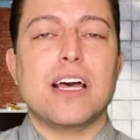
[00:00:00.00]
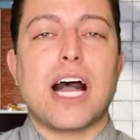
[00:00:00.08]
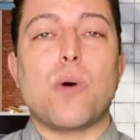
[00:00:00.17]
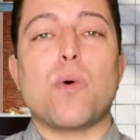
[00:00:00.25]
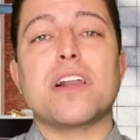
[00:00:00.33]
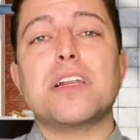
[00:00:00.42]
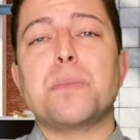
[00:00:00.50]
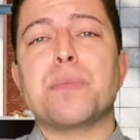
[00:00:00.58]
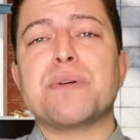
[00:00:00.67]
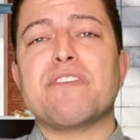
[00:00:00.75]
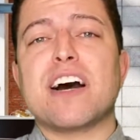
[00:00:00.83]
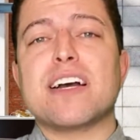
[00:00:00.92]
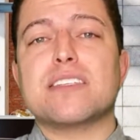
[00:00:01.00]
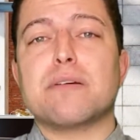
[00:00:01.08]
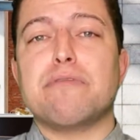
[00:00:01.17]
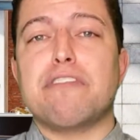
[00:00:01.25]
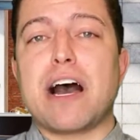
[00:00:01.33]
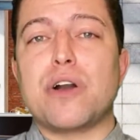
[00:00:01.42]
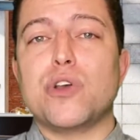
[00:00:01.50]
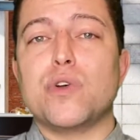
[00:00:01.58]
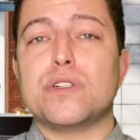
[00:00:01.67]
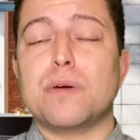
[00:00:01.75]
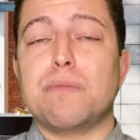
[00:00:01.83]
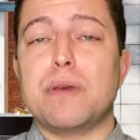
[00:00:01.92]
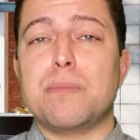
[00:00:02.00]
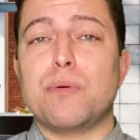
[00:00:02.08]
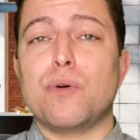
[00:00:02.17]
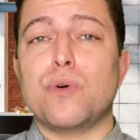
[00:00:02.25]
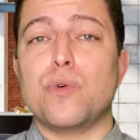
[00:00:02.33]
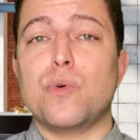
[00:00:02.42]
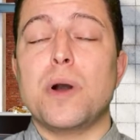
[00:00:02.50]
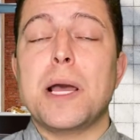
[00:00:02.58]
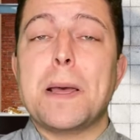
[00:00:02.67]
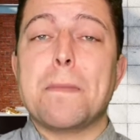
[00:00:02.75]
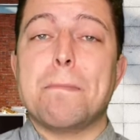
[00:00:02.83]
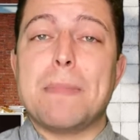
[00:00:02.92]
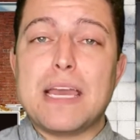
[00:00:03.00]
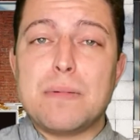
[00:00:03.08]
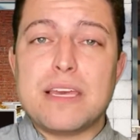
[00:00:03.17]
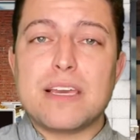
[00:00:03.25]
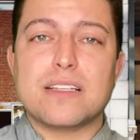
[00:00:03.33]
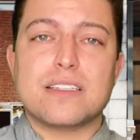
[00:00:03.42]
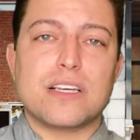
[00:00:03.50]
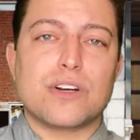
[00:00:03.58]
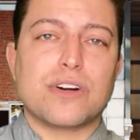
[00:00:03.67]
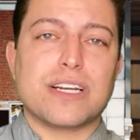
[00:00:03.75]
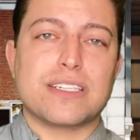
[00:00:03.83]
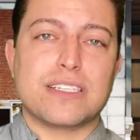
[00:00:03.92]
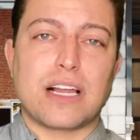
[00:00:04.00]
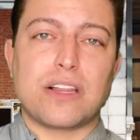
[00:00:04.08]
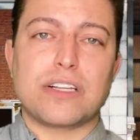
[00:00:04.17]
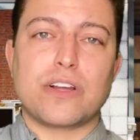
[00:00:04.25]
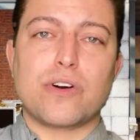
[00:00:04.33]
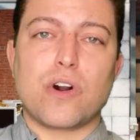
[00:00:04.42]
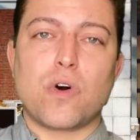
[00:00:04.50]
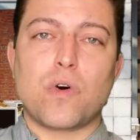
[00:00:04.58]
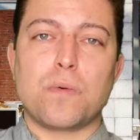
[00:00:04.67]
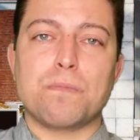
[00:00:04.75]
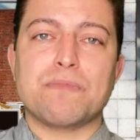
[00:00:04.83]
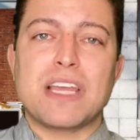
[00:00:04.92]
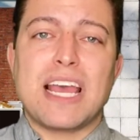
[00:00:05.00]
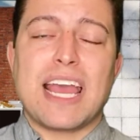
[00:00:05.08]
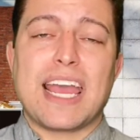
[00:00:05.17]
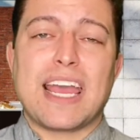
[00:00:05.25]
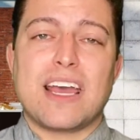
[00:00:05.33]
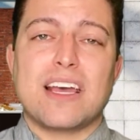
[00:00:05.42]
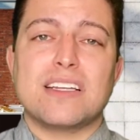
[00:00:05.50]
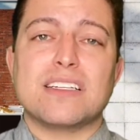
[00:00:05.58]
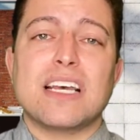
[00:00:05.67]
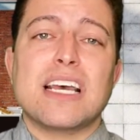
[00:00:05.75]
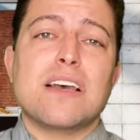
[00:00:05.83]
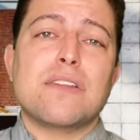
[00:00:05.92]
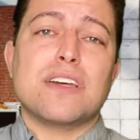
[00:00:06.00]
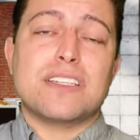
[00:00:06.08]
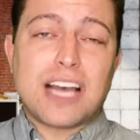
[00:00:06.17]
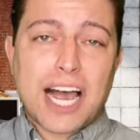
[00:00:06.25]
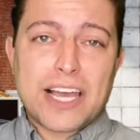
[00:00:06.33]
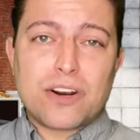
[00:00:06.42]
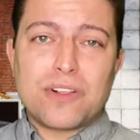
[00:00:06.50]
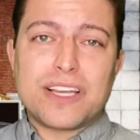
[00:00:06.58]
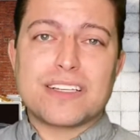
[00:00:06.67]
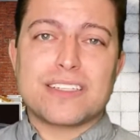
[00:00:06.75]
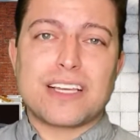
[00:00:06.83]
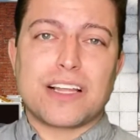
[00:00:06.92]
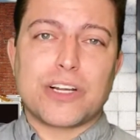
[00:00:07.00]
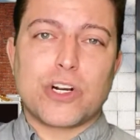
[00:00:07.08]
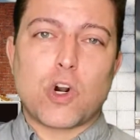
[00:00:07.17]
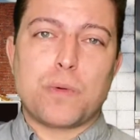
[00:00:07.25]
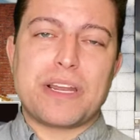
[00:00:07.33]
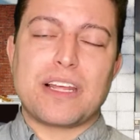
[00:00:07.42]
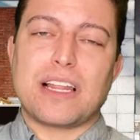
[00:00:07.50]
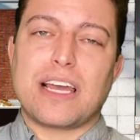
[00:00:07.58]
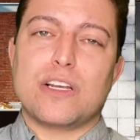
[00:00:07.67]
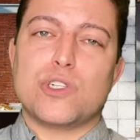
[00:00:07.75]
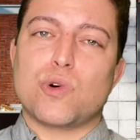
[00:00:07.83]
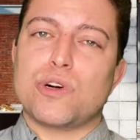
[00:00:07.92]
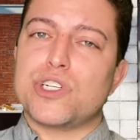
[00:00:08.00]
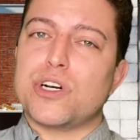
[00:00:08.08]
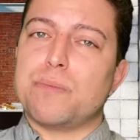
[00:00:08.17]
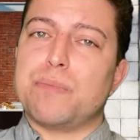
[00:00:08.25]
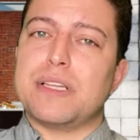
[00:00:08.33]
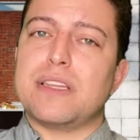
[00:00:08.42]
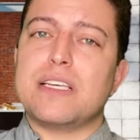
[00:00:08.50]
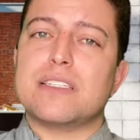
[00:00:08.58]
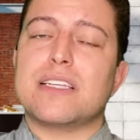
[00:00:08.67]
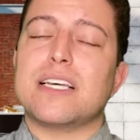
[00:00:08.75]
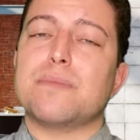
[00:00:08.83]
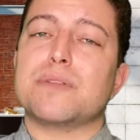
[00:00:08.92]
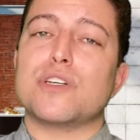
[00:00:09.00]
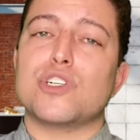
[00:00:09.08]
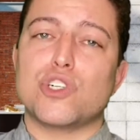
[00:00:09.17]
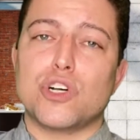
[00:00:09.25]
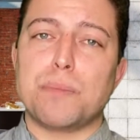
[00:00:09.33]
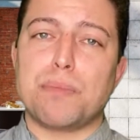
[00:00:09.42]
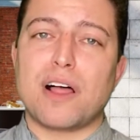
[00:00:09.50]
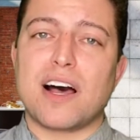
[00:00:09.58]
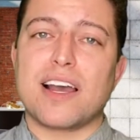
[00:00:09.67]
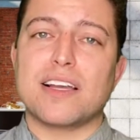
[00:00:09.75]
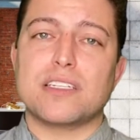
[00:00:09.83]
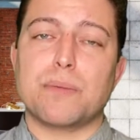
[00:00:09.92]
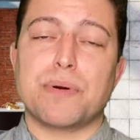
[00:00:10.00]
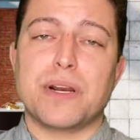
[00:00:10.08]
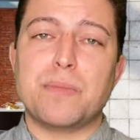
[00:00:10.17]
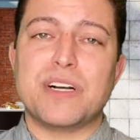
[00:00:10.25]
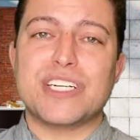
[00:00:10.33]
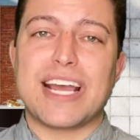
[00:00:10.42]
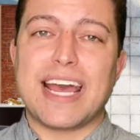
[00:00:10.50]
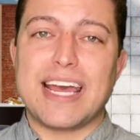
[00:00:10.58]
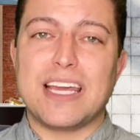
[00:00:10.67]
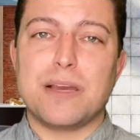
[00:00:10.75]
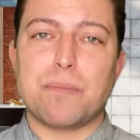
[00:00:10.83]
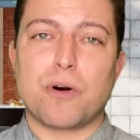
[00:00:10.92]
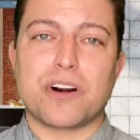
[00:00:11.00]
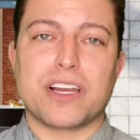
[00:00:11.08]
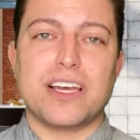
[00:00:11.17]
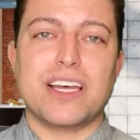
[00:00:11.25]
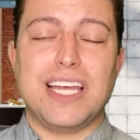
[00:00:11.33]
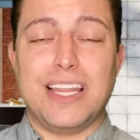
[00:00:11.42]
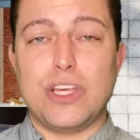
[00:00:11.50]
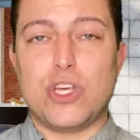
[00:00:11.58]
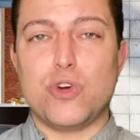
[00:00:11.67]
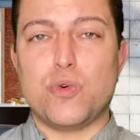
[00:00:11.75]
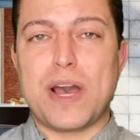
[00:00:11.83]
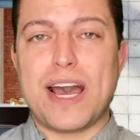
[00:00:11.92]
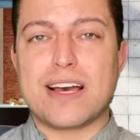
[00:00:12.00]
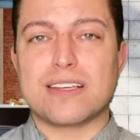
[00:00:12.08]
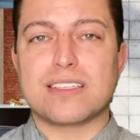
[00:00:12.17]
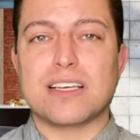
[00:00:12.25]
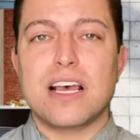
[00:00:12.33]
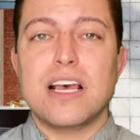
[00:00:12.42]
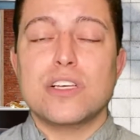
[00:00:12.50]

I wanted to provide some value to people who may be considering selling their home, and the title is Selling Your Home in Atlanta, Georgia, but these tips should apply to pretty much any market in the US.